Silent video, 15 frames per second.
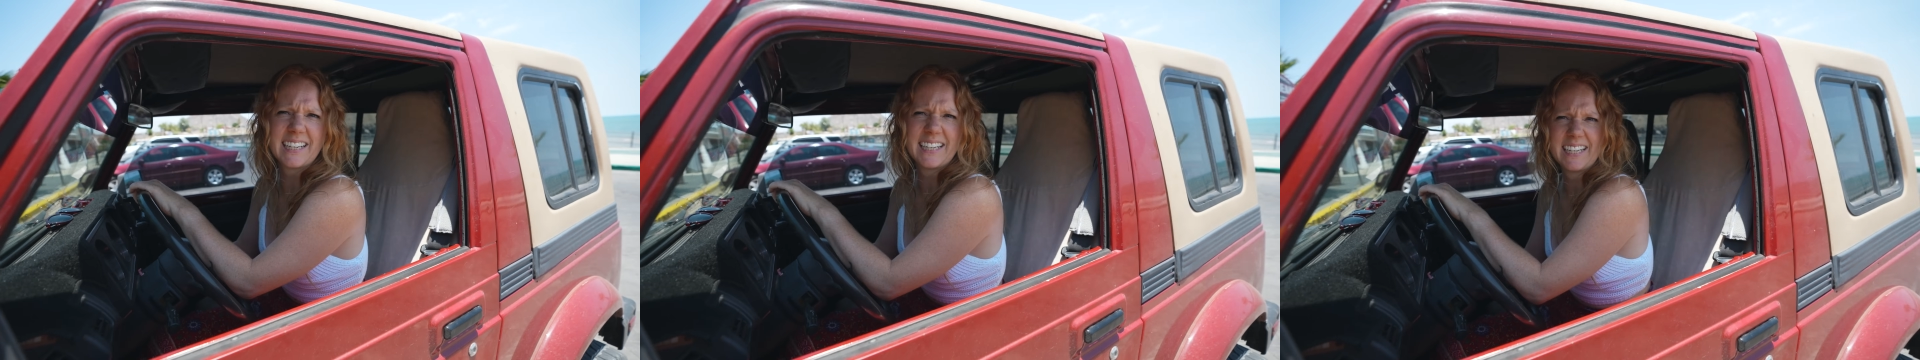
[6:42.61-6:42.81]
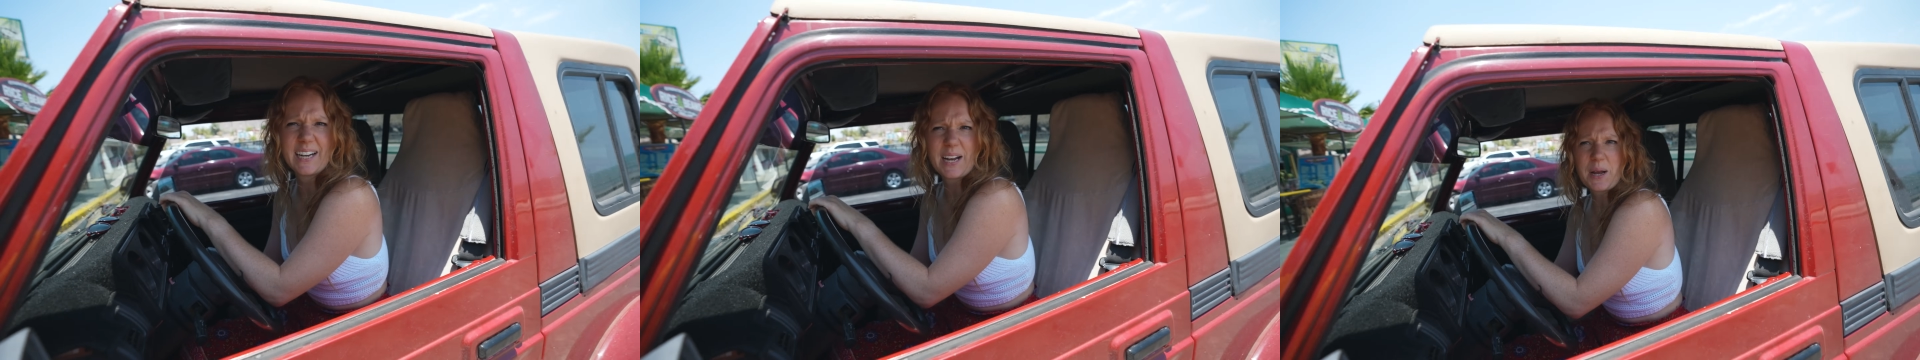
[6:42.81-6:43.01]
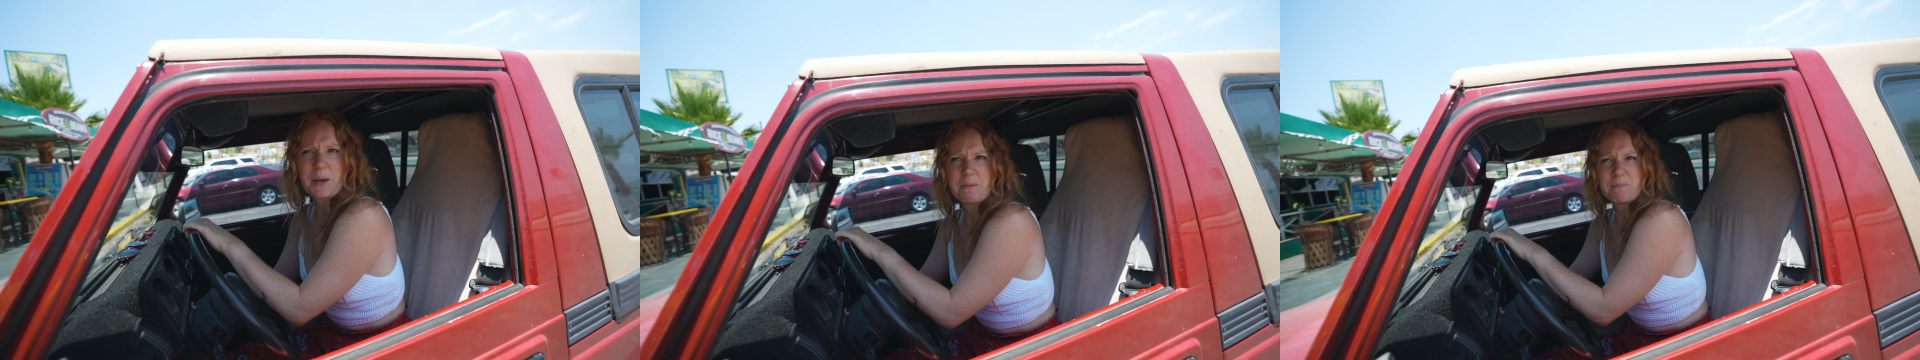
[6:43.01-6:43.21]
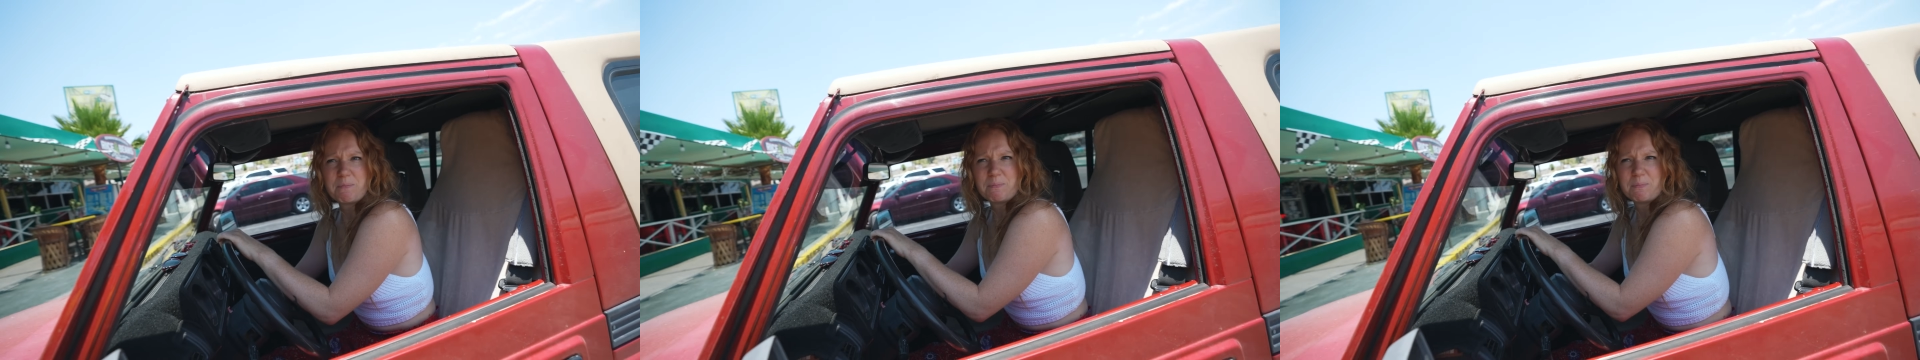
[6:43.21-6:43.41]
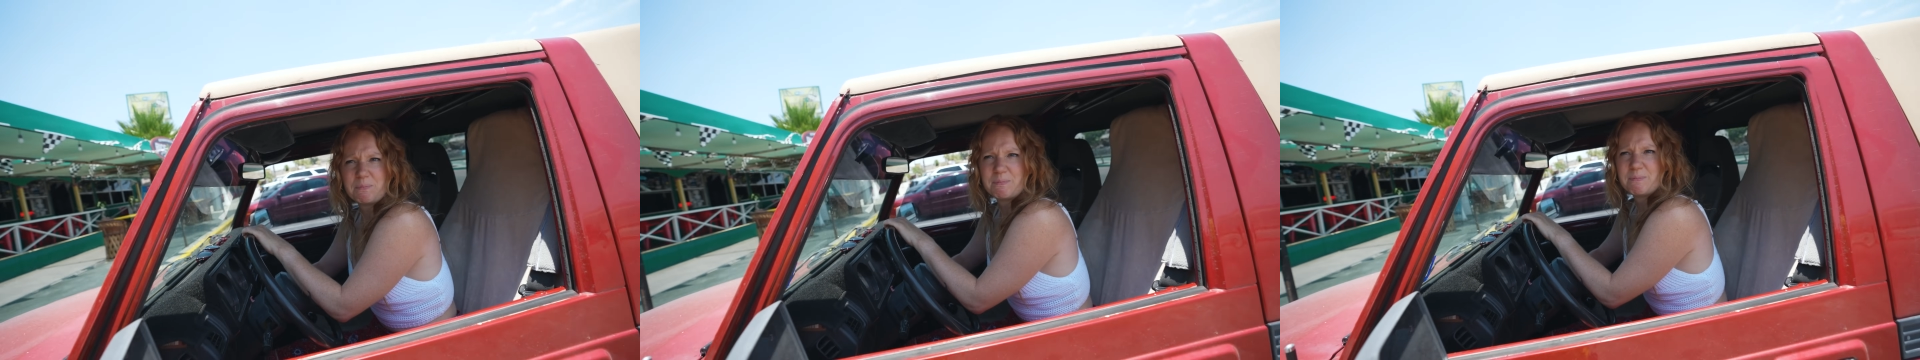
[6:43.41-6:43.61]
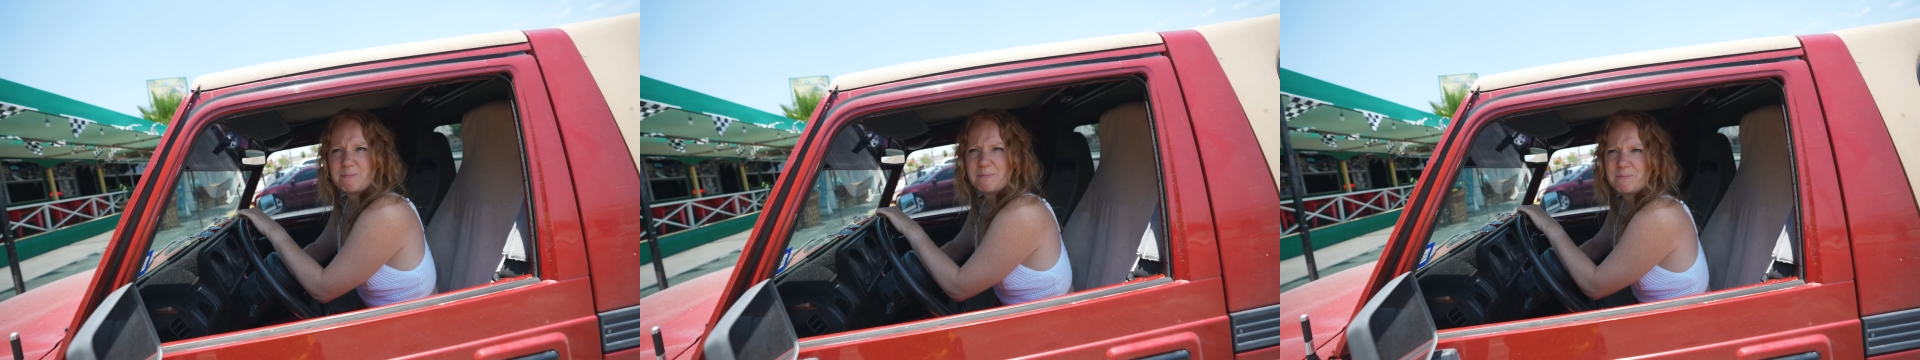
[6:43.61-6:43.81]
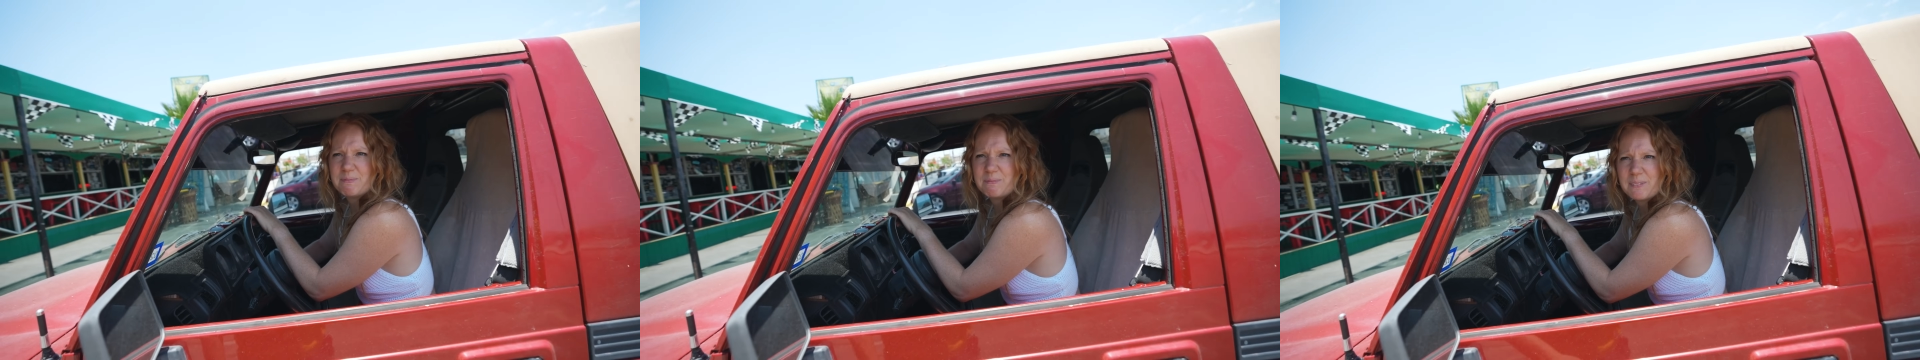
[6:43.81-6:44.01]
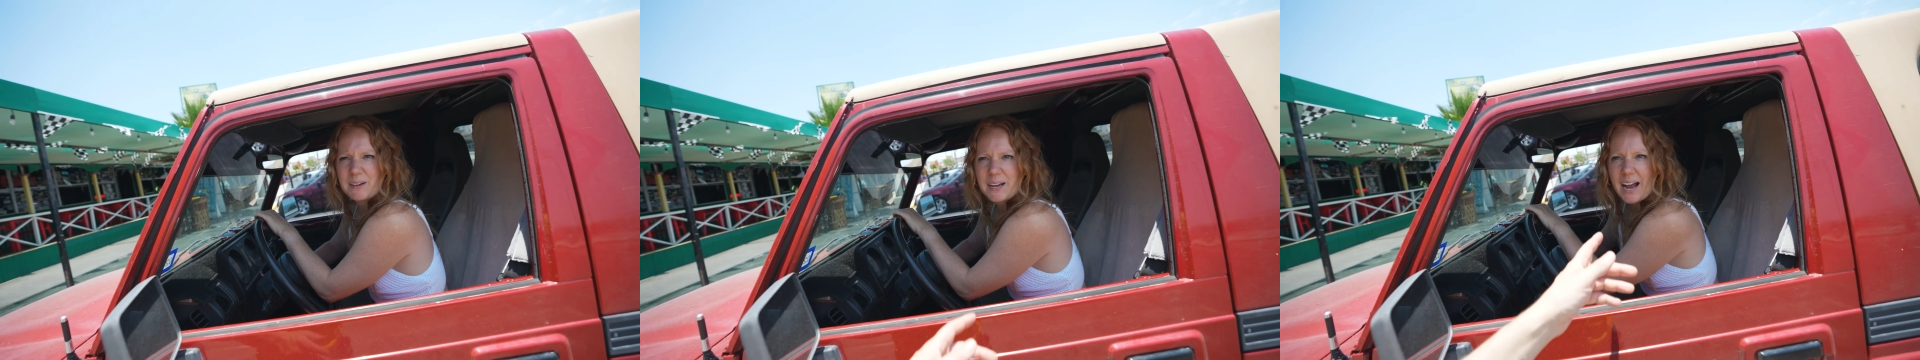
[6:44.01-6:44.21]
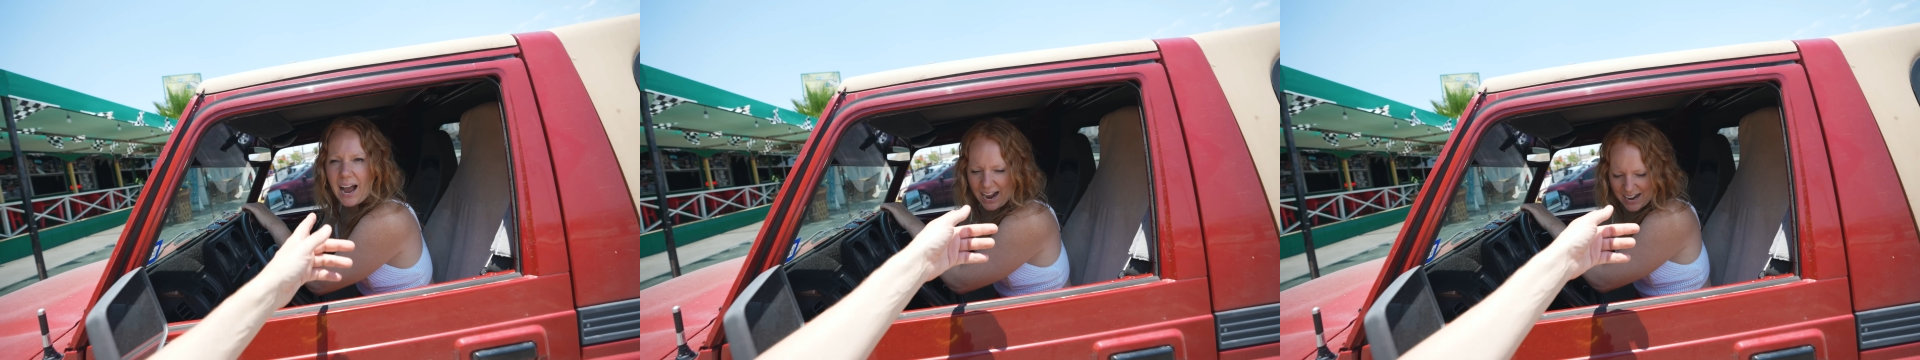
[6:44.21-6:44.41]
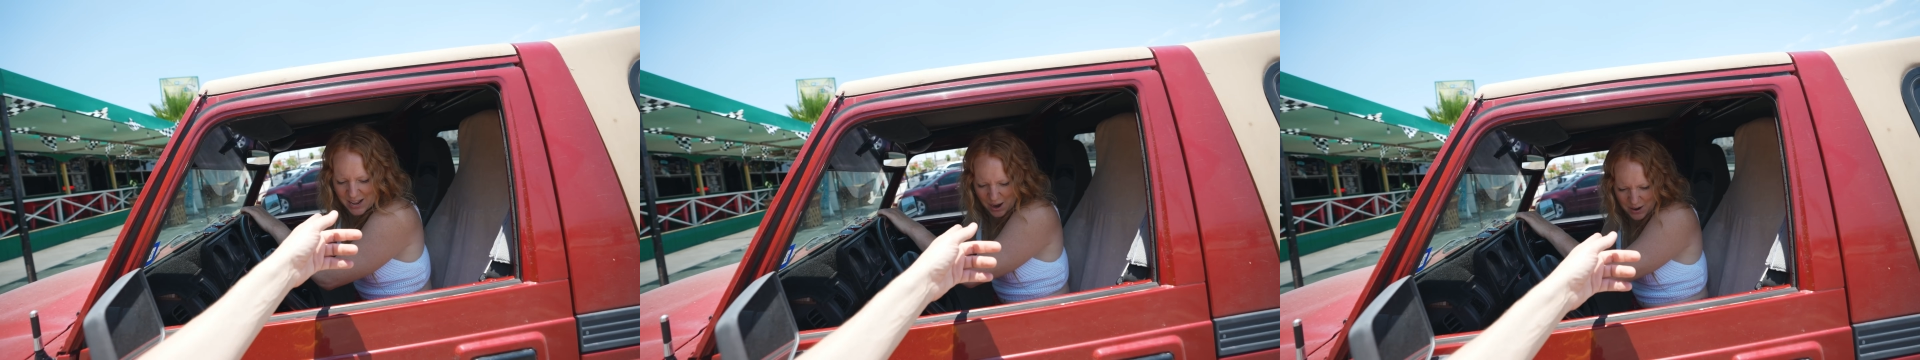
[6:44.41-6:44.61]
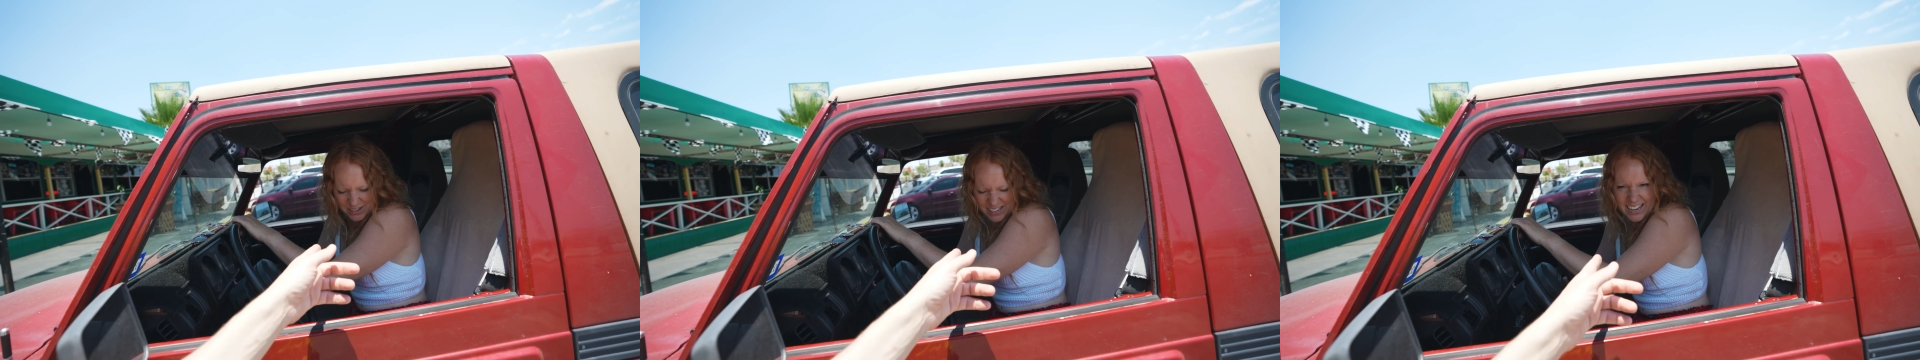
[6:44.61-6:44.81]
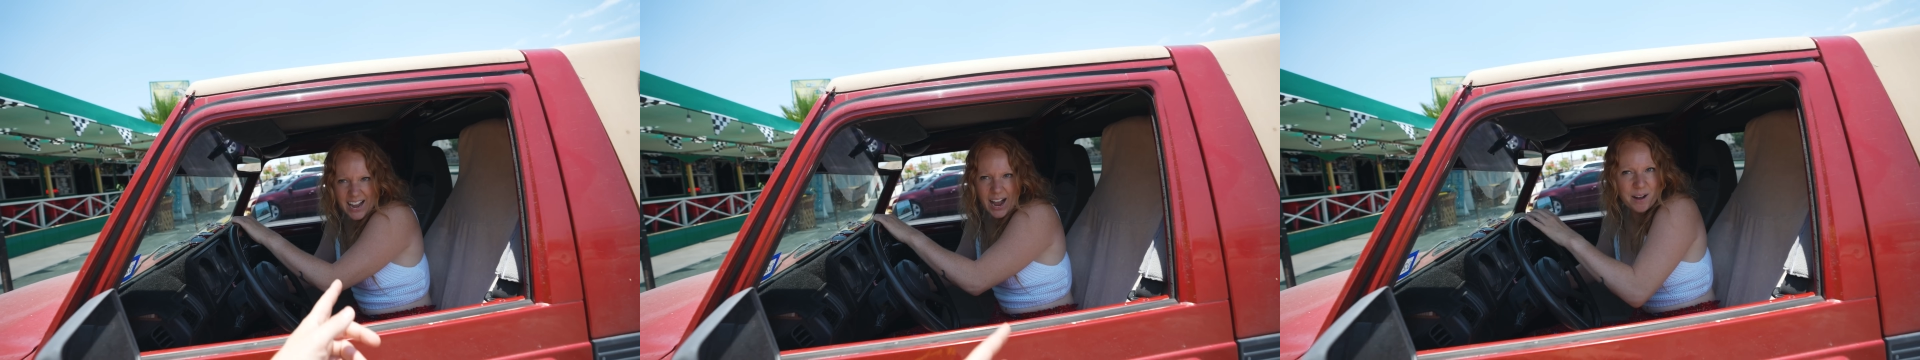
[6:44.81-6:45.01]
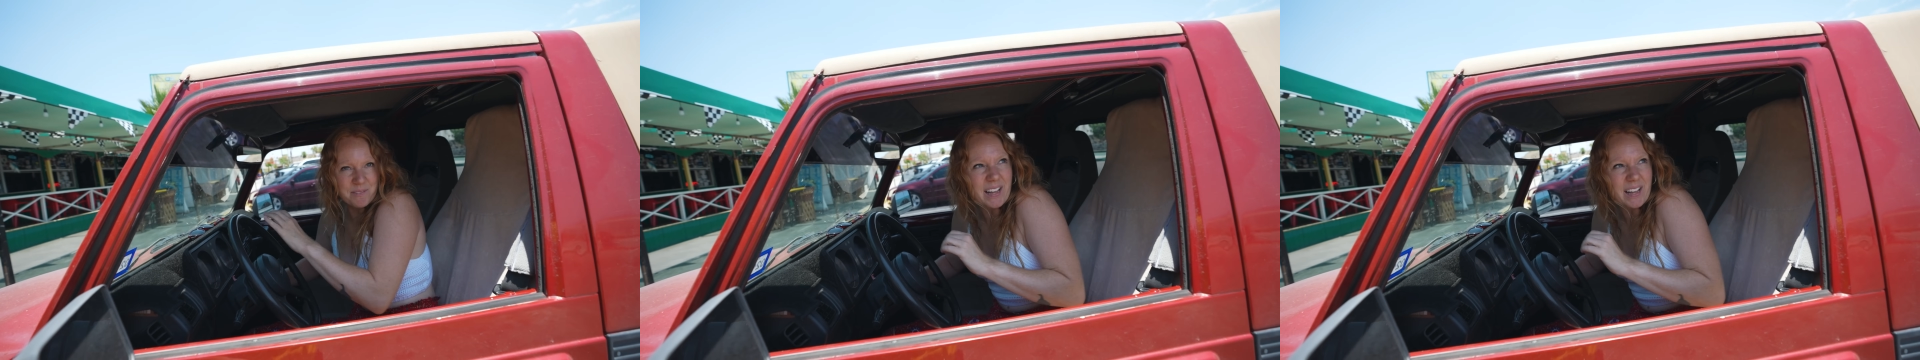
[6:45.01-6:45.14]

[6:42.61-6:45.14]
Yeah, that's why I'm having her do this shot like this, so